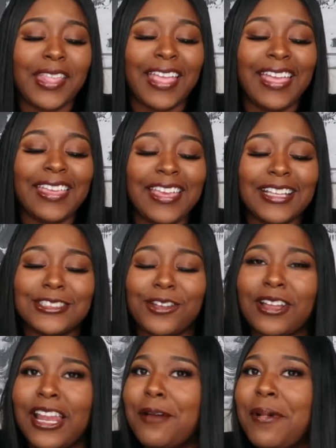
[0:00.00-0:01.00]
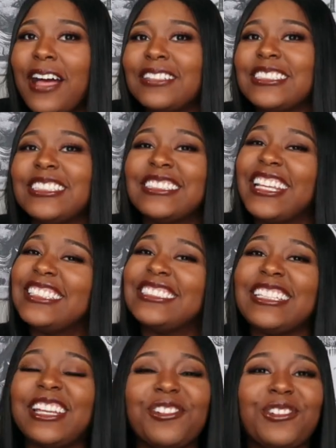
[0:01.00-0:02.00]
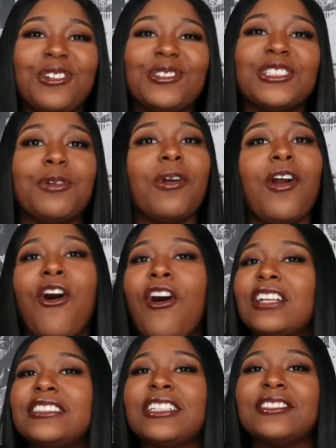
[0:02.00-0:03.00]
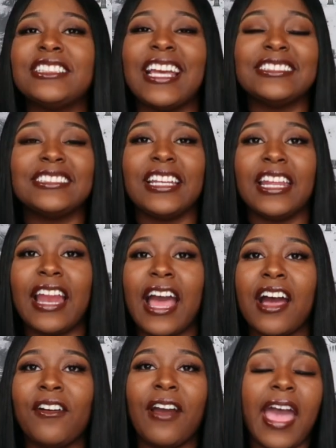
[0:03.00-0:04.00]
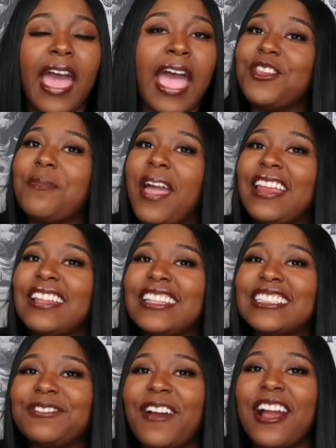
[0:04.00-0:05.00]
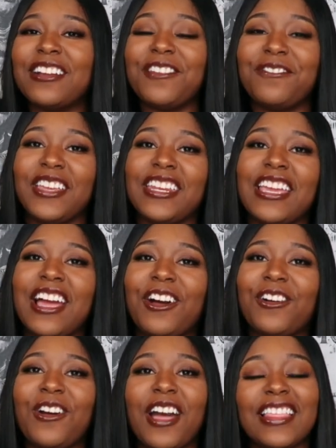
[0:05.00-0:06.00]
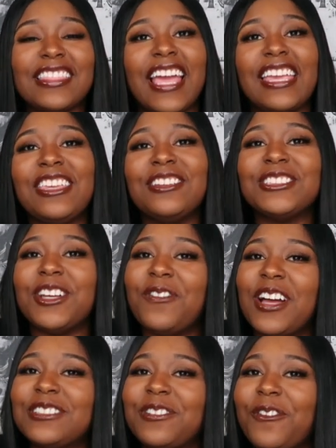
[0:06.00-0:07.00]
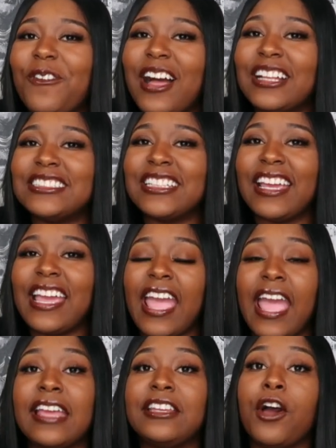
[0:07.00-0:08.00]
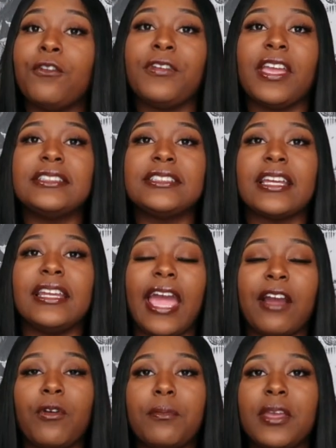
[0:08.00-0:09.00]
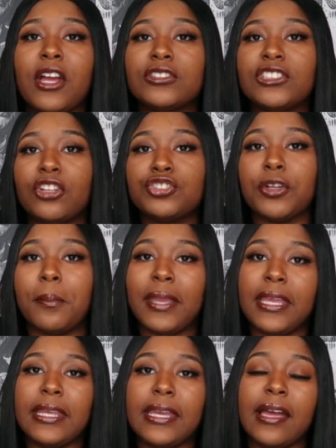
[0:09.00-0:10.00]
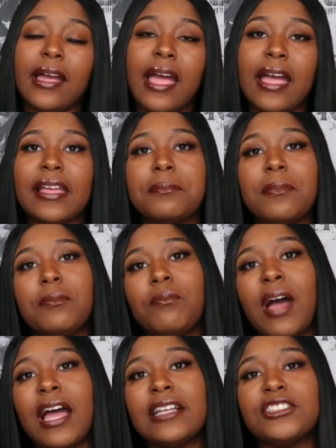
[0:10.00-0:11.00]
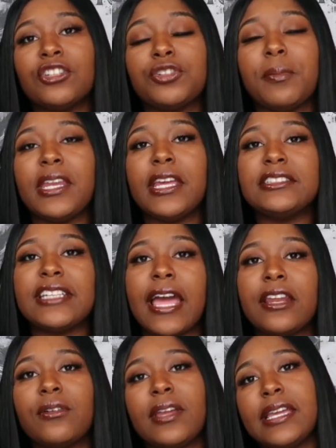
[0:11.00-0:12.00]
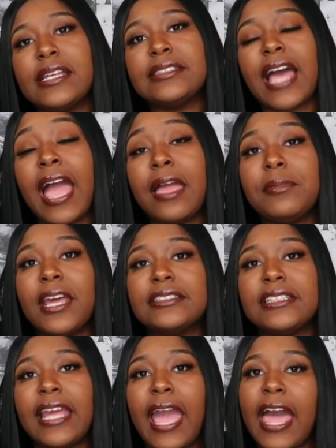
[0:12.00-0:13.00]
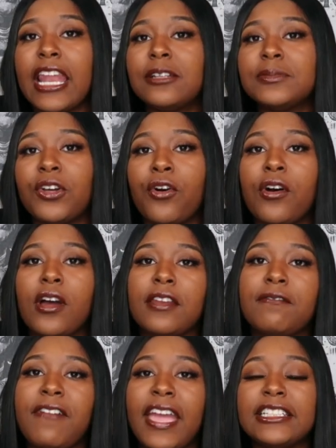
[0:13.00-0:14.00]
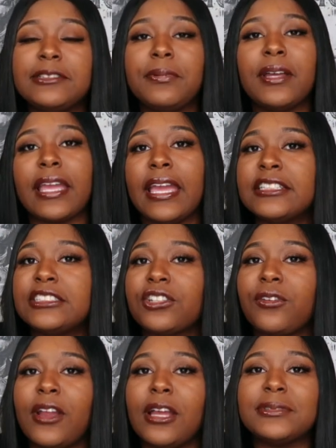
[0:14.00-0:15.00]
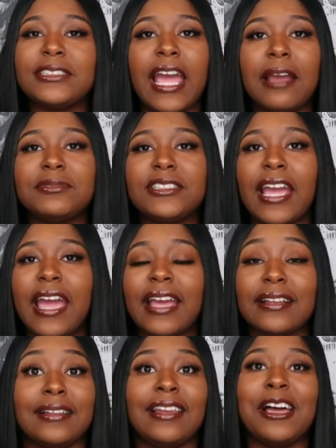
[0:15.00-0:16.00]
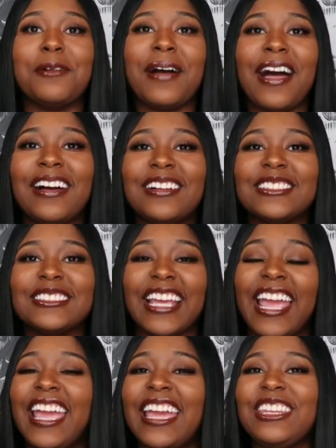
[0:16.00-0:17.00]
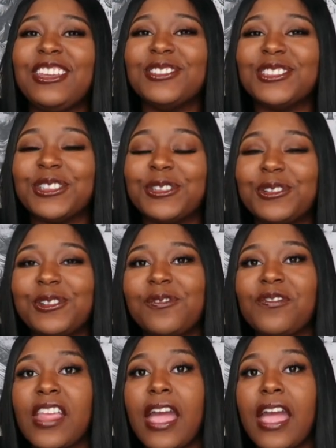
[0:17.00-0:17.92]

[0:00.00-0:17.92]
And yeah, so Clubhouse is still new, so we're all still testing it out. If you made it this far in the video, thank you so much for watching, and don't forget to connect with me on social media. My social media channel is I Am Destiny Adams on Facebook, Instagram, Snapchat, Clubhouse, and YouTube.